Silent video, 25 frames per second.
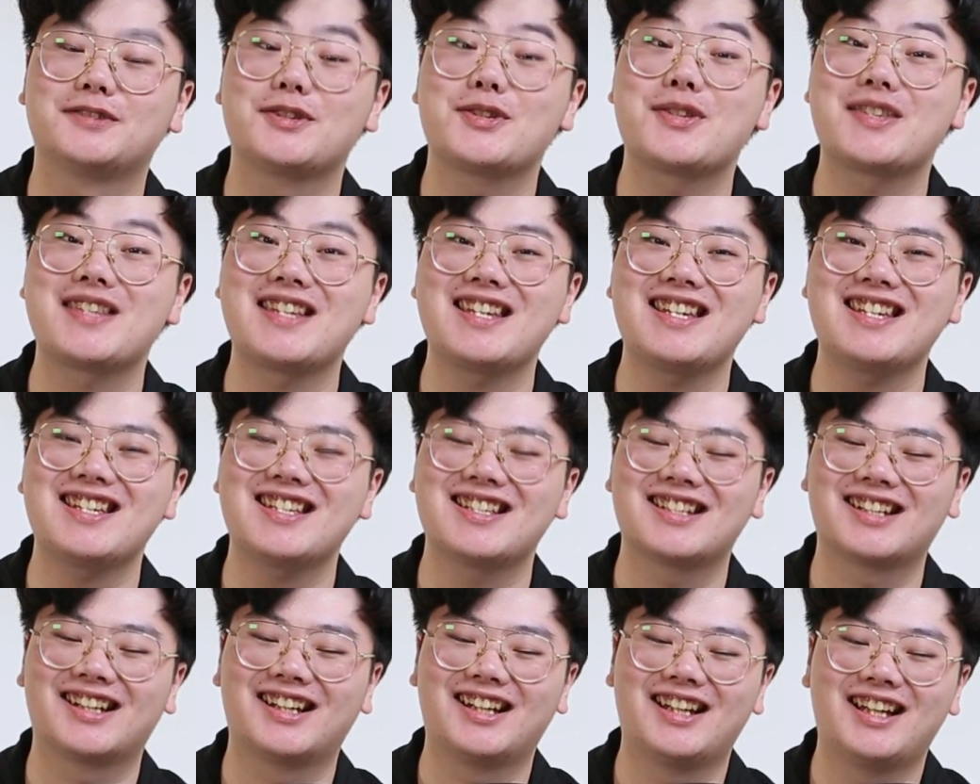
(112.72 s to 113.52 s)
You
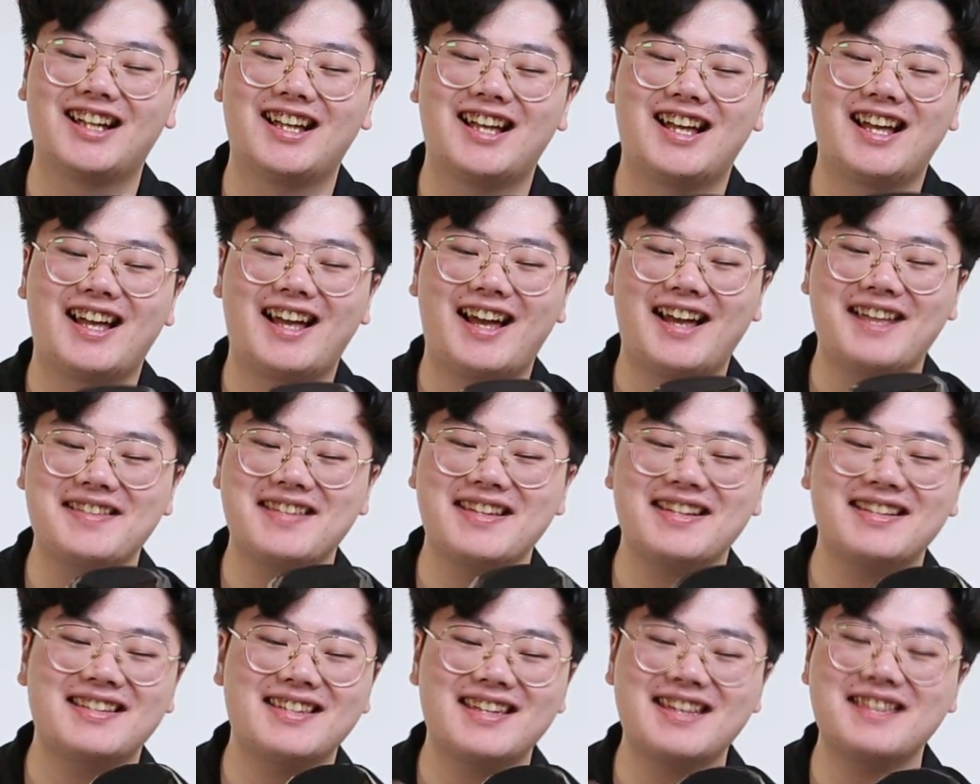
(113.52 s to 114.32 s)
see, I
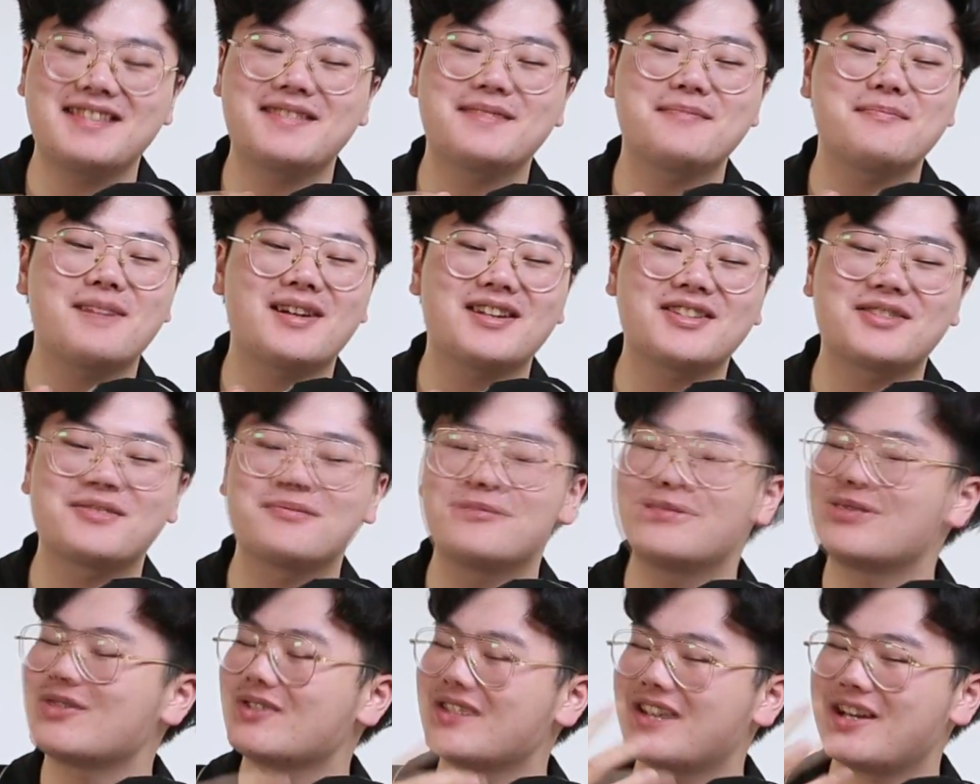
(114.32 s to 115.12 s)
think it's much
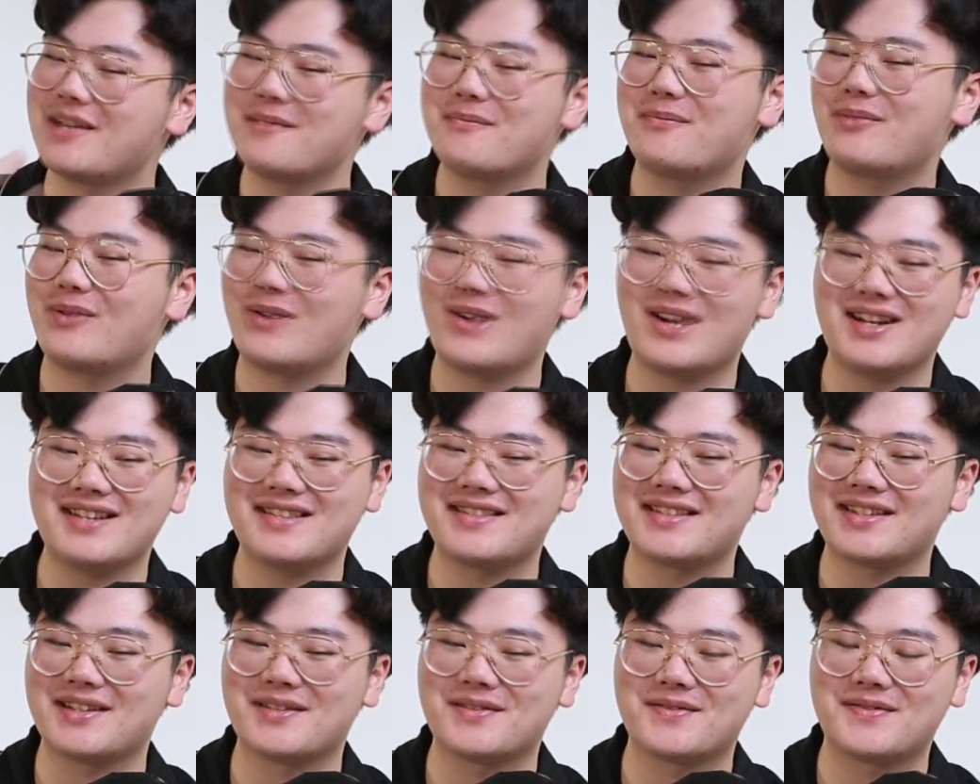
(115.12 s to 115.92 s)
more
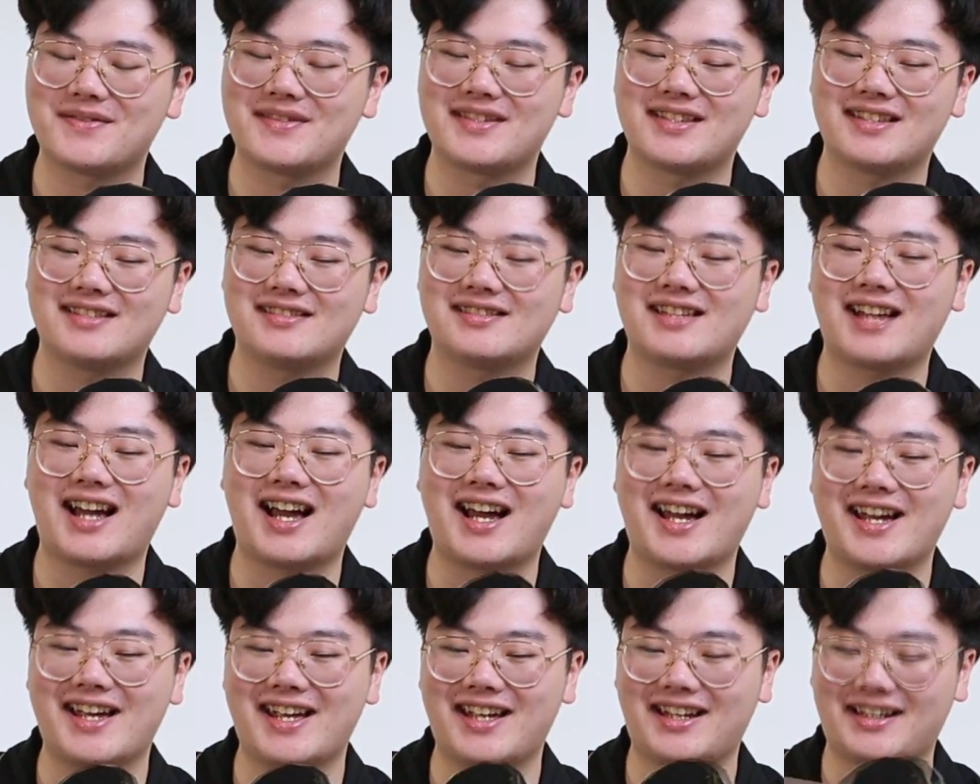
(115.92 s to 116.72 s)
impressive than
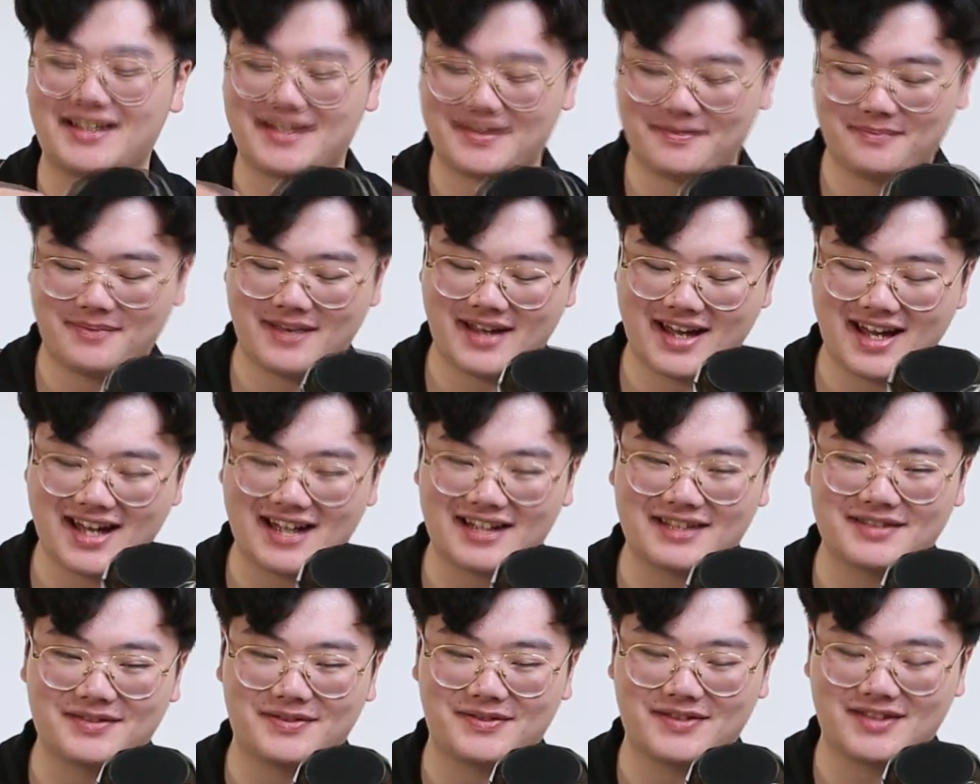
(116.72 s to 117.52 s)
I
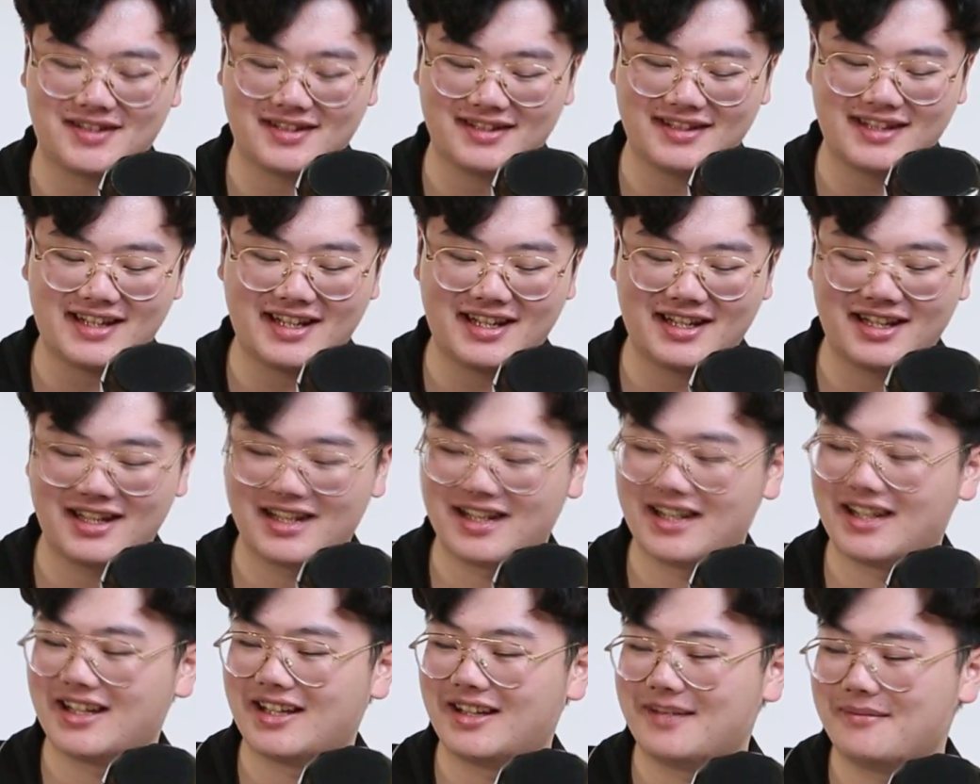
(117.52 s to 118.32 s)
expect from the
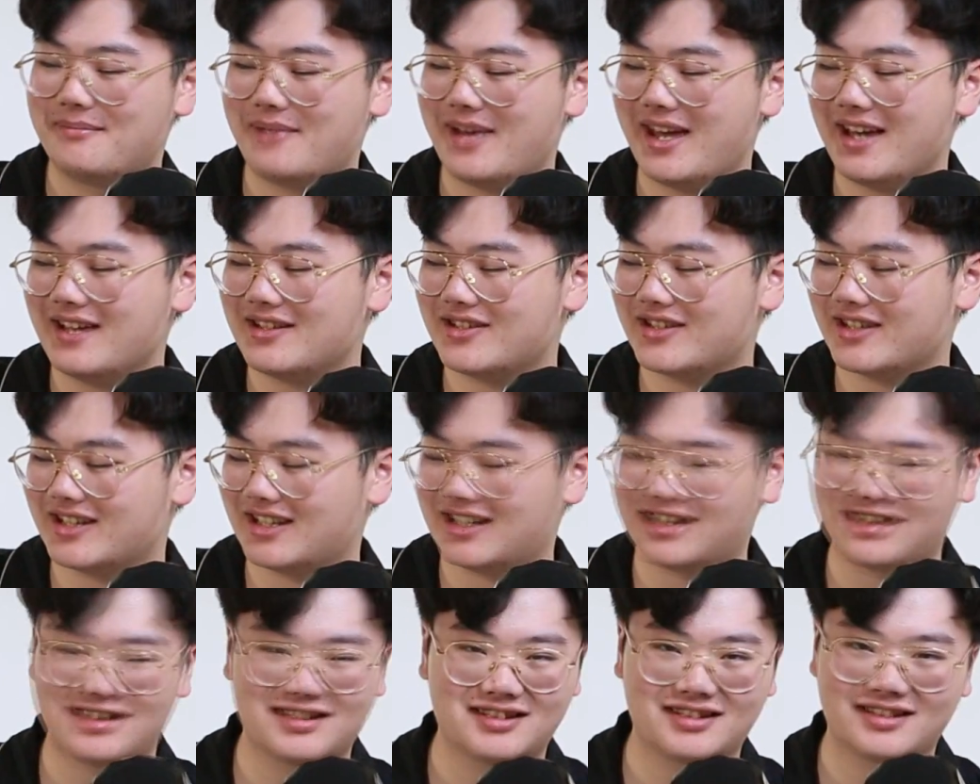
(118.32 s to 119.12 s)

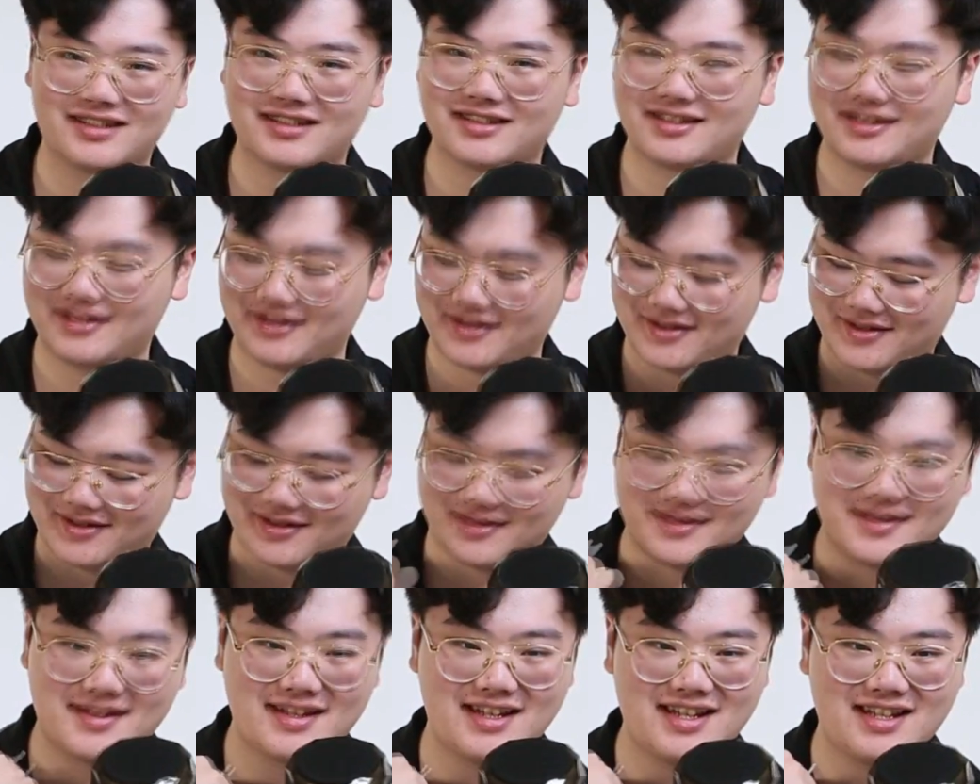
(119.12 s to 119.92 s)
picture.
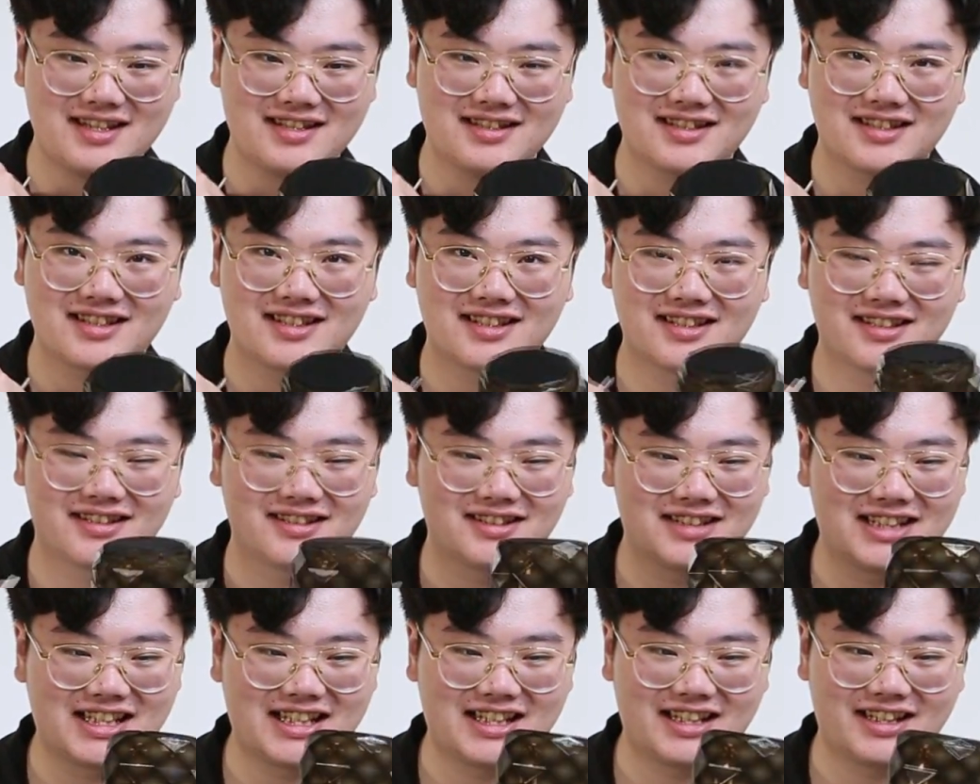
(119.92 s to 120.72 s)
You see,
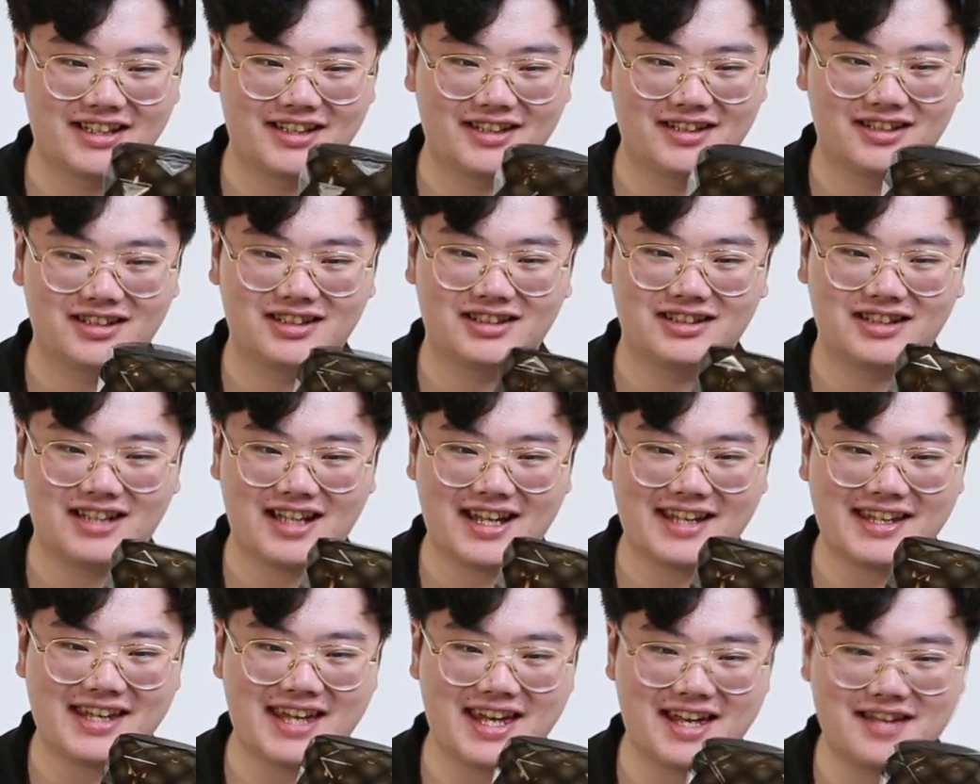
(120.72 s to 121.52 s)

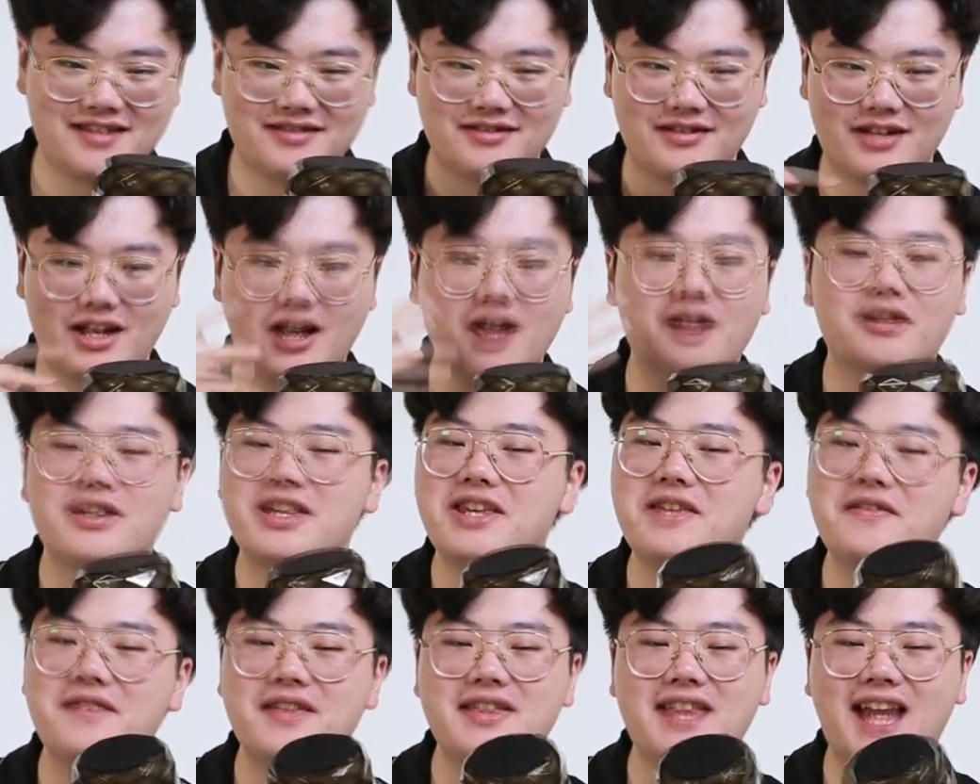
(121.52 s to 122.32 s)
I can
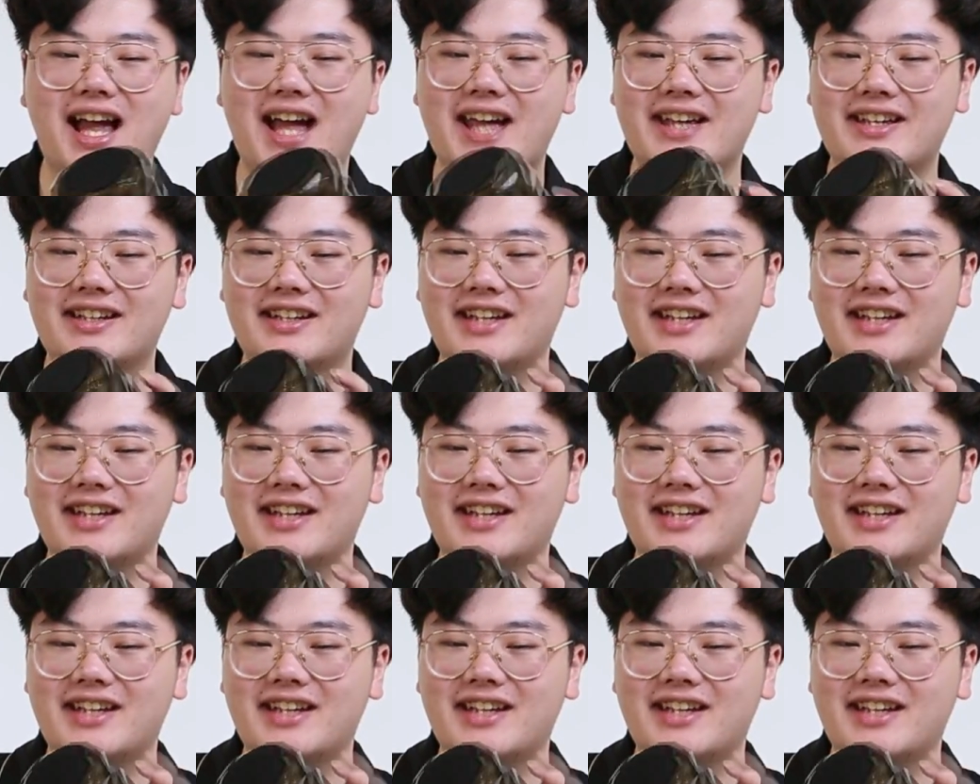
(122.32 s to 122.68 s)
even I